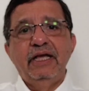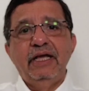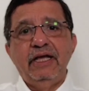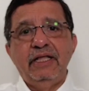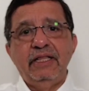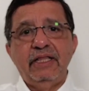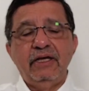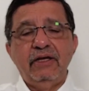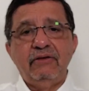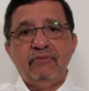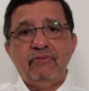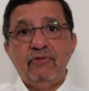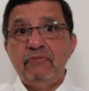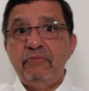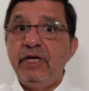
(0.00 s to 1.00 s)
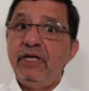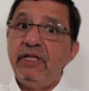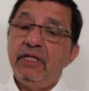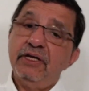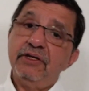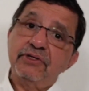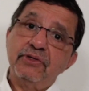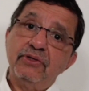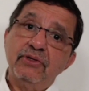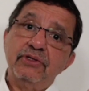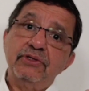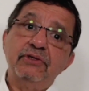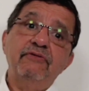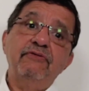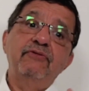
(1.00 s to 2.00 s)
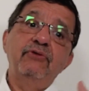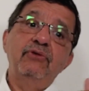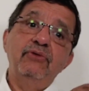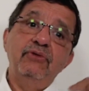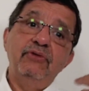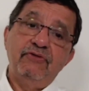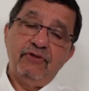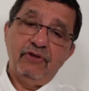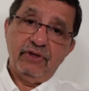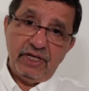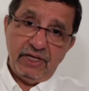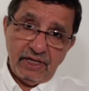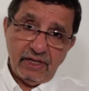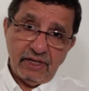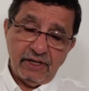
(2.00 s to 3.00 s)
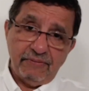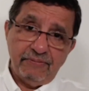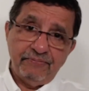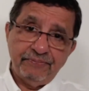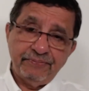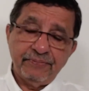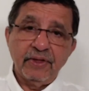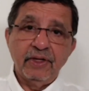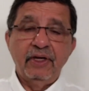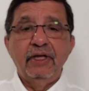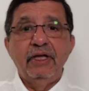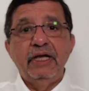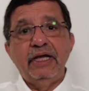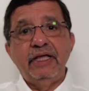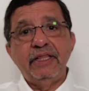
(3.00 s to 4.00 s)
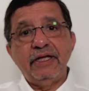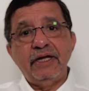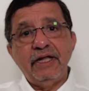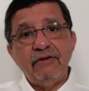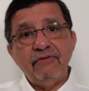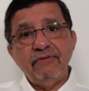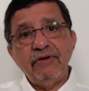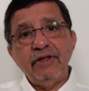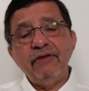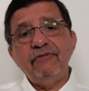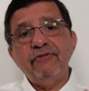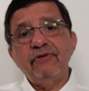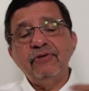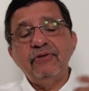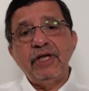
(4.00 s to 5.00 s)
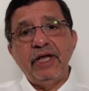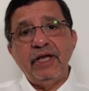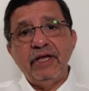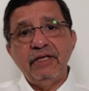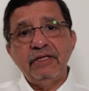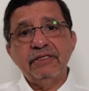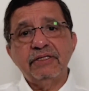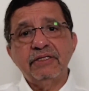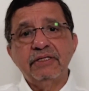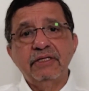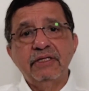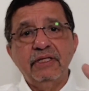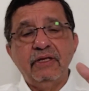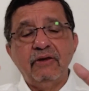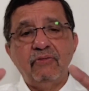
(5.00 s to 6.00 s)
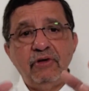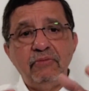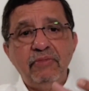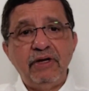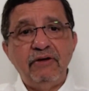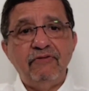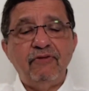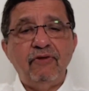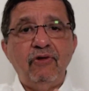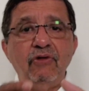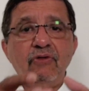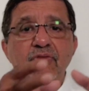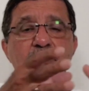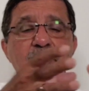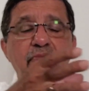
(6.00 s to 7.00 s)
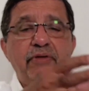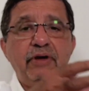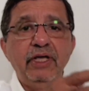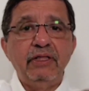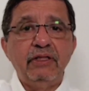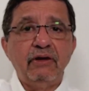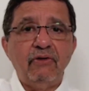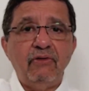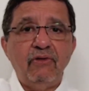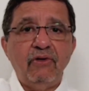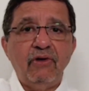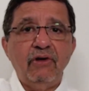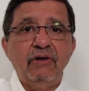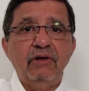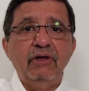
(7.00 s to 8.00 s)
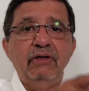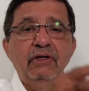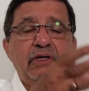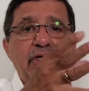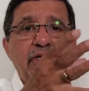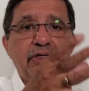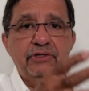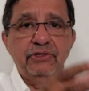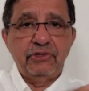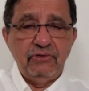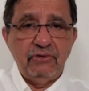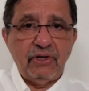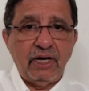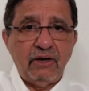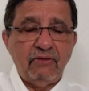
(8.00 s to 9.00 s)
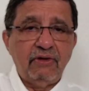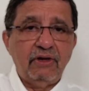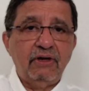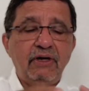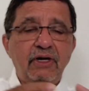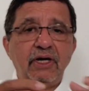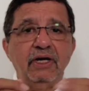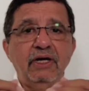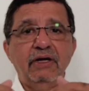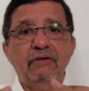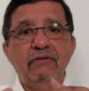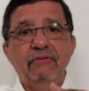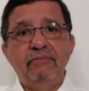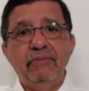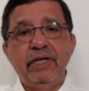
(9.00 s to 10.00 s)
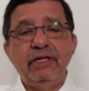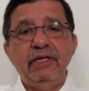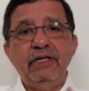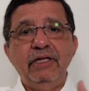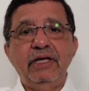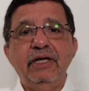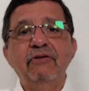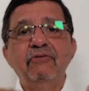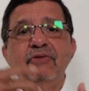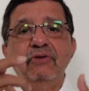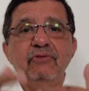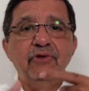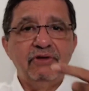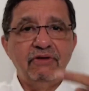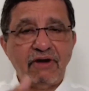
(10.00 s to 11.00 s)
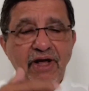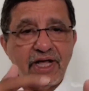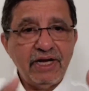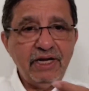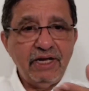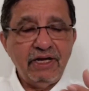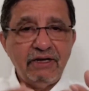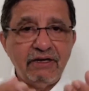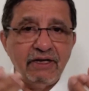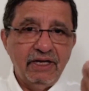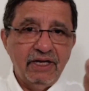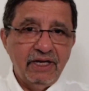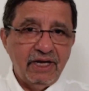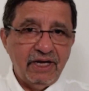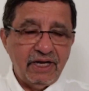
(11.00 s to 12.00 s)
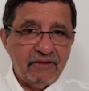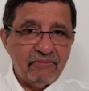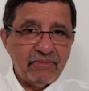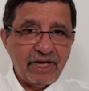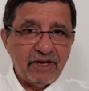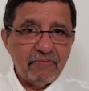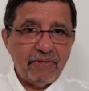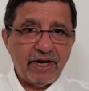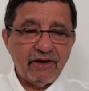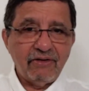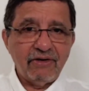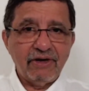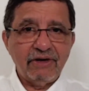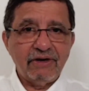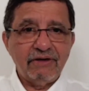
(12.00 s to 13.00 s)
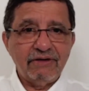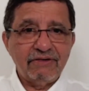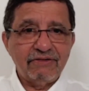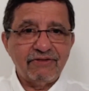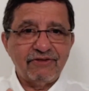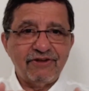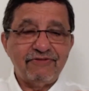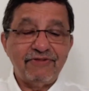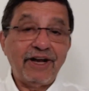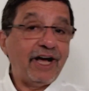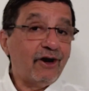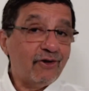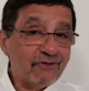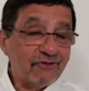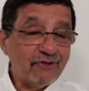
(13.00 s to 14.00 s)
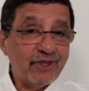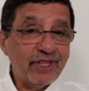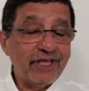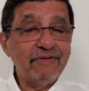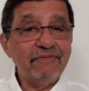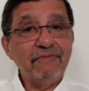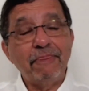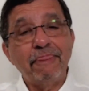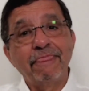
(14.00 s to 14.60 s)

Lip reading: And that would be their source of food for the year. And then every few days, the women folk would bring the corn to our mill, and we would grind it and make powder, flour for them.